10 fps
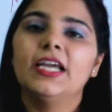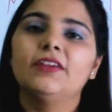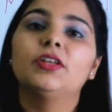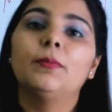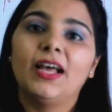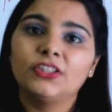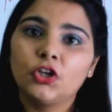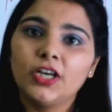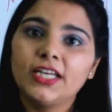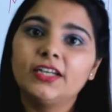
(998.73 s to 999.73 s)
If the
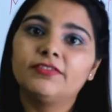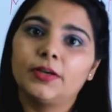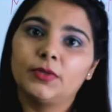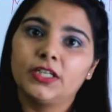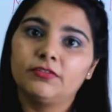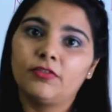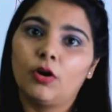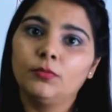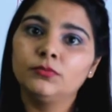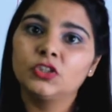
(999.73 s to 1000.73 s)
masculine and feminine
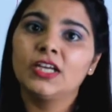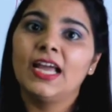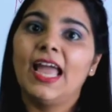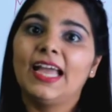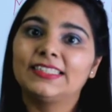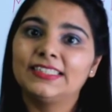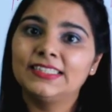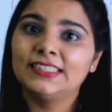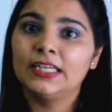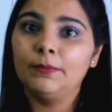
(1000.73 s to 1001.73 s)
forms
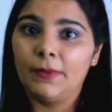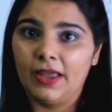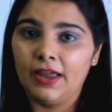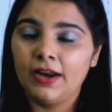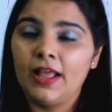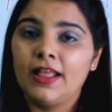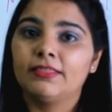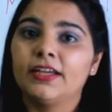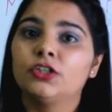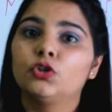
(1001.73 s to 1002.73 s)
exist in pair,
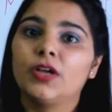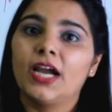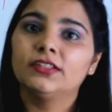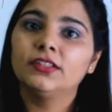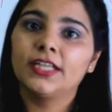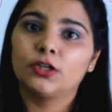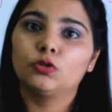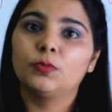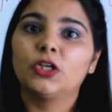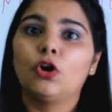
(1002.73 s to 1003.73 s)
then together they
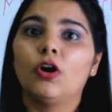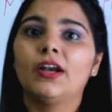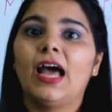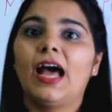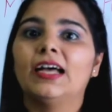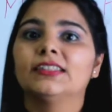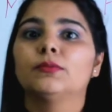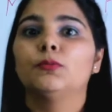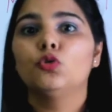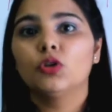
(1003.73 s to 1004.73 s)
could be called as
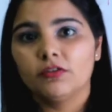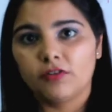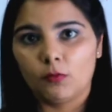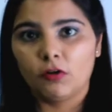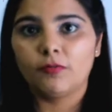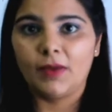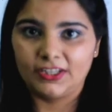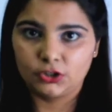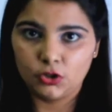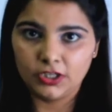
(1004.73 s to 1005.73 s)
the plural form of
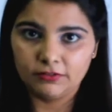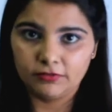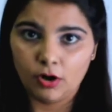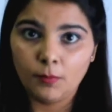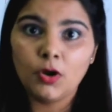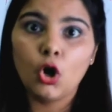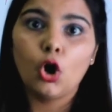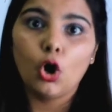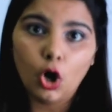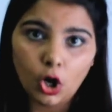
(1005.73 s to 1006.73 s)
masculine form,
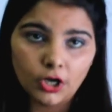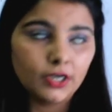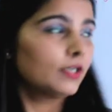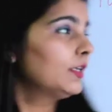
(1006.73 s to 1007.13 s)
or